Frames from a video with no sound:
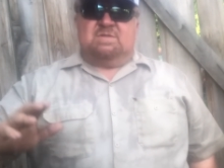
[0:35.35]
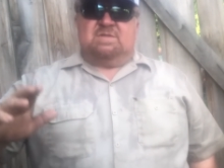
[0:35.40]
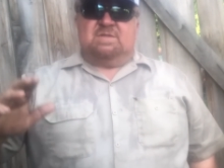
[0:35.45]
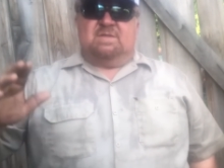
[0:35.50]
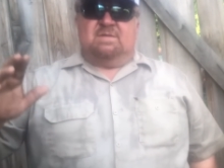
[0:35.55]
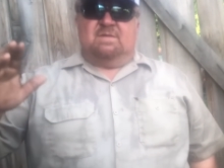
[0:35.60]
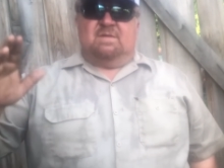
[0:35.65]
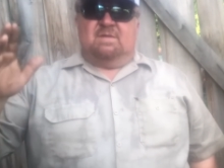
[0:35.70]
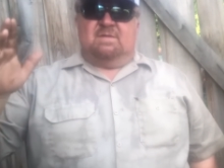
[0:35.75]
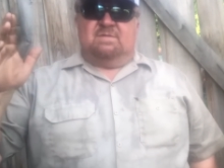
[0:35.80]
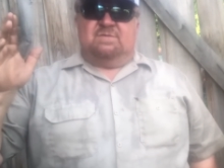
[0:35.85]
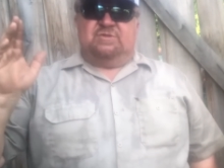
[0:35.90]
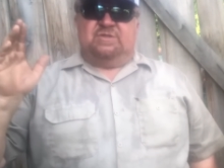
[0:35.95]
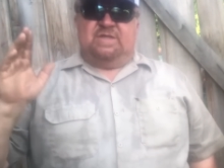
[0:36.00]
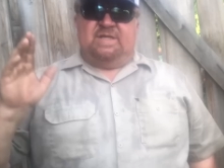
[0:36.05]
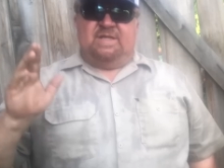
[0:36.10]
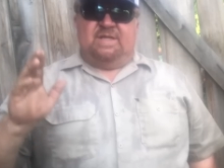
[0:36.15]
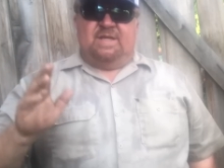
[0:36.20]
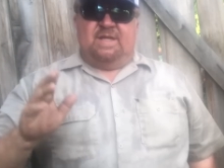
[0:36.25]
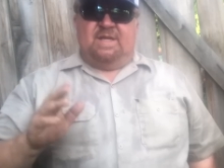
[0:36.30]
and the
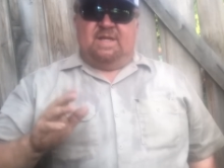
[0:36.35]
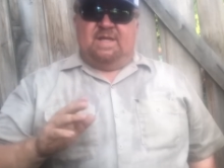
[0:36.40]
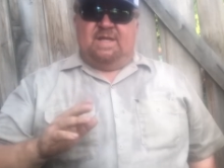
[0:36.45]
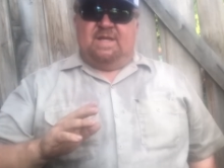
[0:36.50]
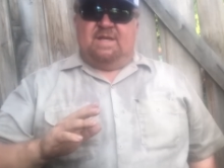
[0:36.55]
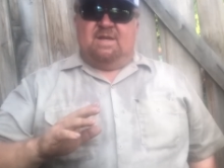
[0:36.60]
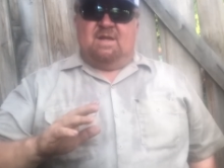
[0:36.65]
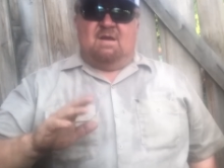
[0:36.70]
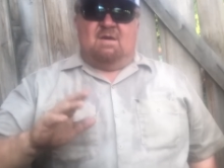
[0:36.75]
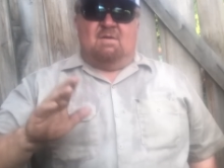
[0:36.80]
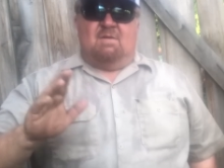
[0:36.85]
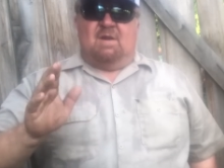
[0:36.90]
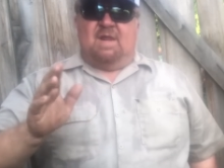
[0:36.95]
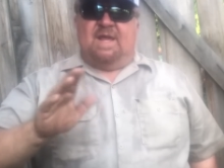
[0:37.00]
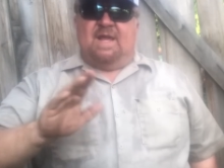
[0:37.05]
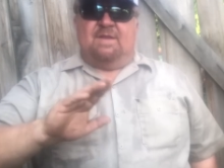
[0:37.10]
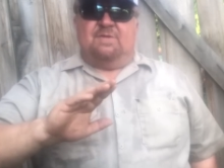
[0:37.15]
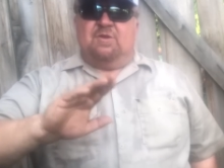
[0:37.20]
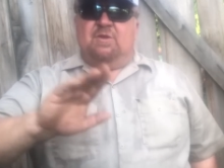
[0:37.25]
GD and all that,